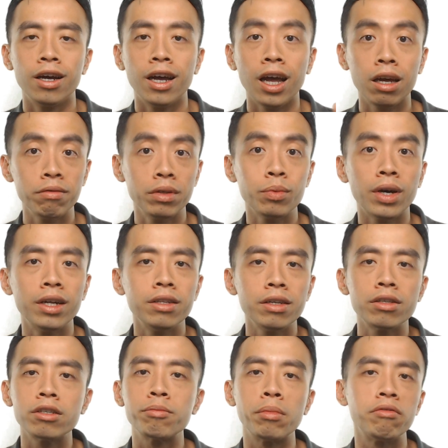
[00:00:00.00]
Hi everyone, this
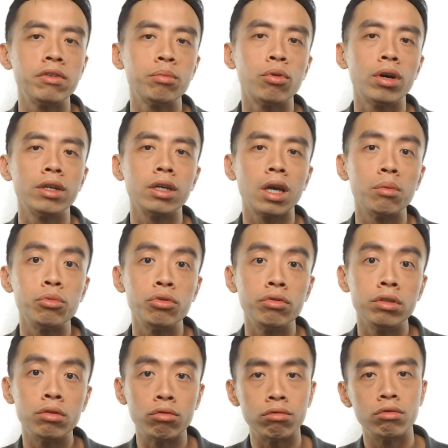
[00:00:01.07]
is Maverick Paul, the chemistry
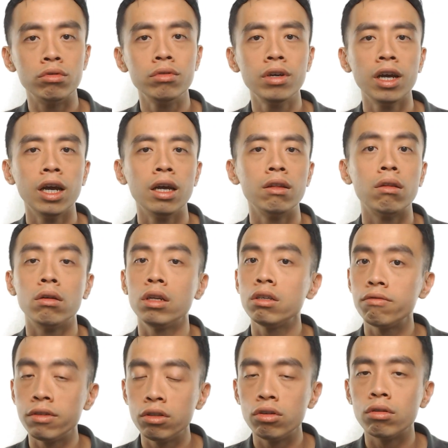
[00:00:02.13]
guru. Now in this
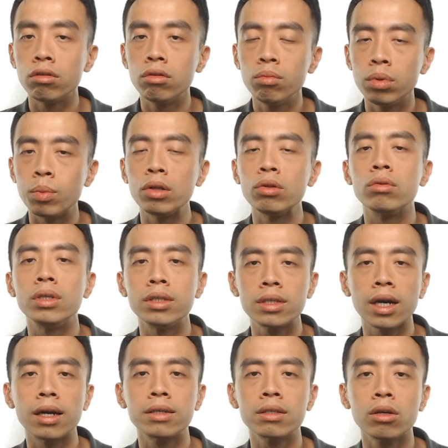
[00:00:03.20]
video, we want to
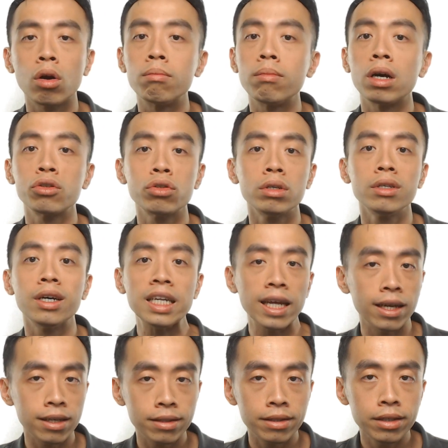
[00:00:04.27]
discuss combustion
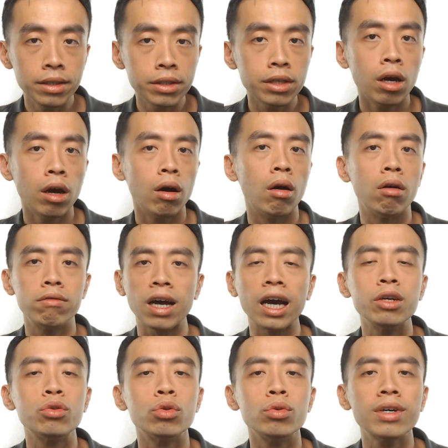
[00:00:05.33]
analysis of
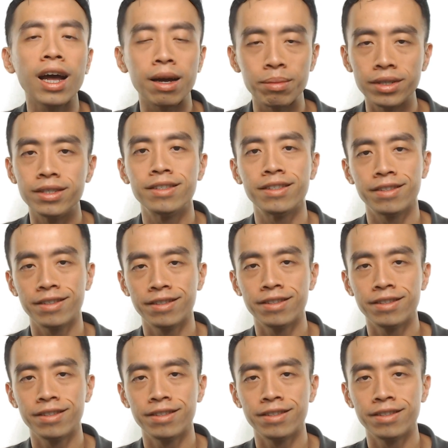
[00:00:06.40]
hydrocarbons.